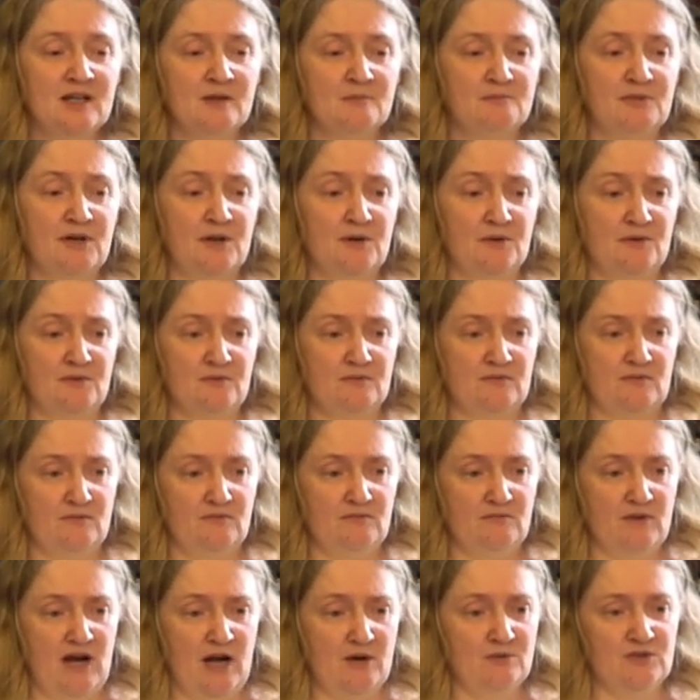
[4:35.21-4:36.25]
But
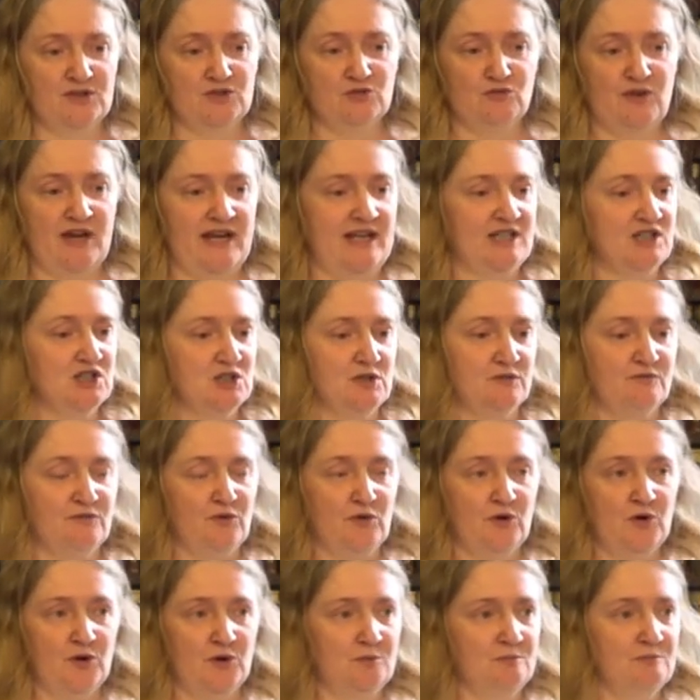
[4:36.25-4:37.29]
Ours ranged
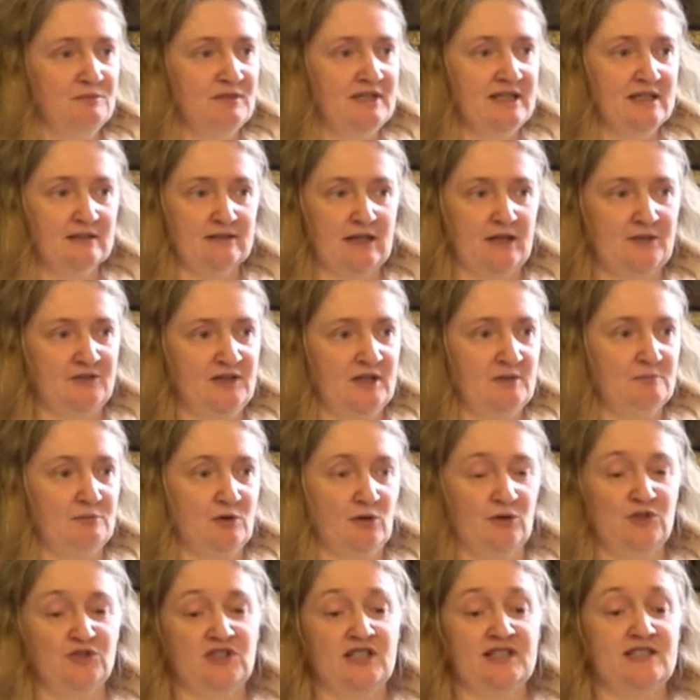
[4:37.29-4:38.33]
from Neolithic,
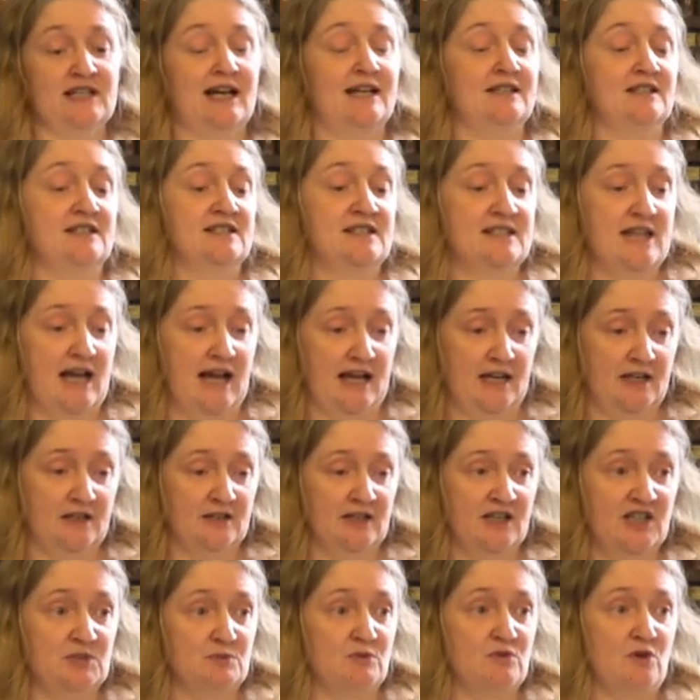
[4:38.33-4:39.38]
Bronze Age and into the Iron
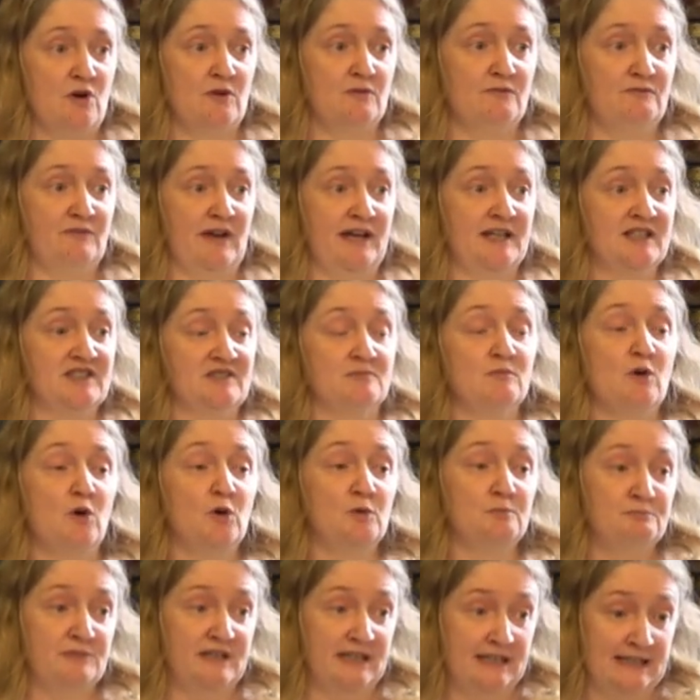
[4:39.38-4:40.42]
Age. We got finds from
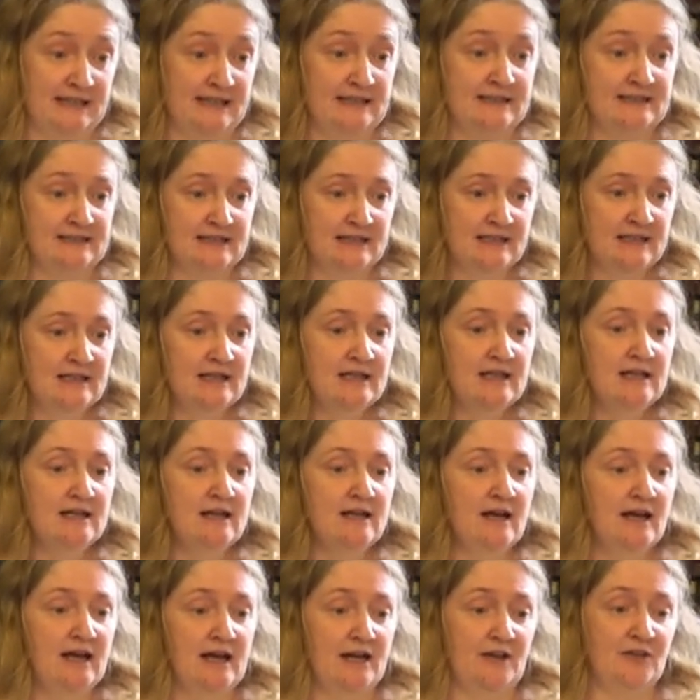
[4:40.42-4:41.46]
all periods
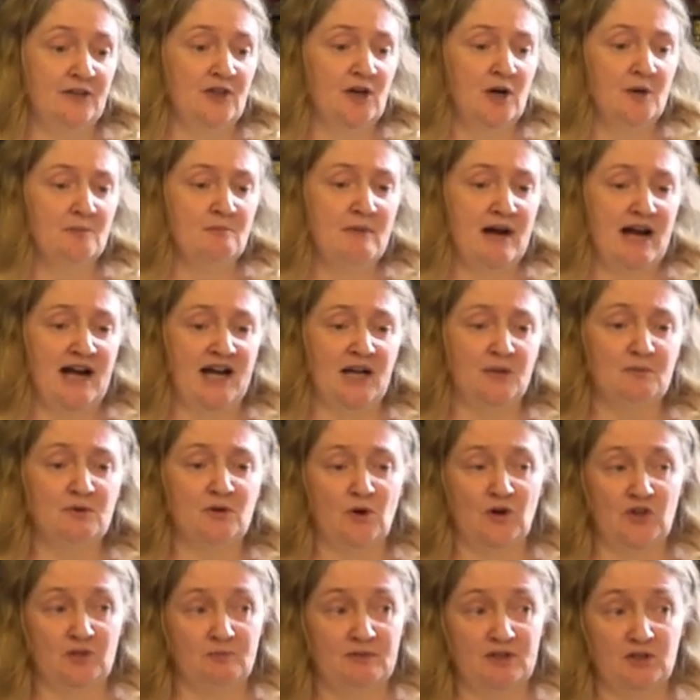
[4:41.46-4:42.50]
in them and we
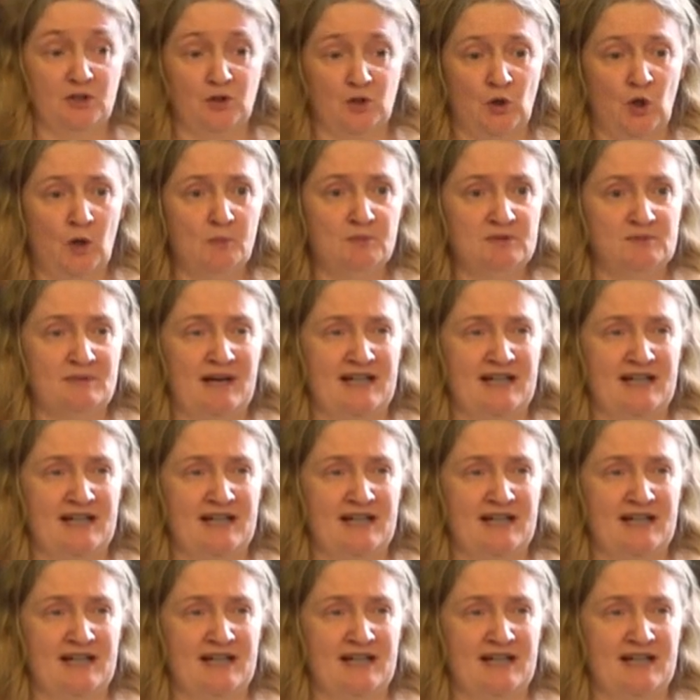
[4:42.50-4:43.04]
got them in groups.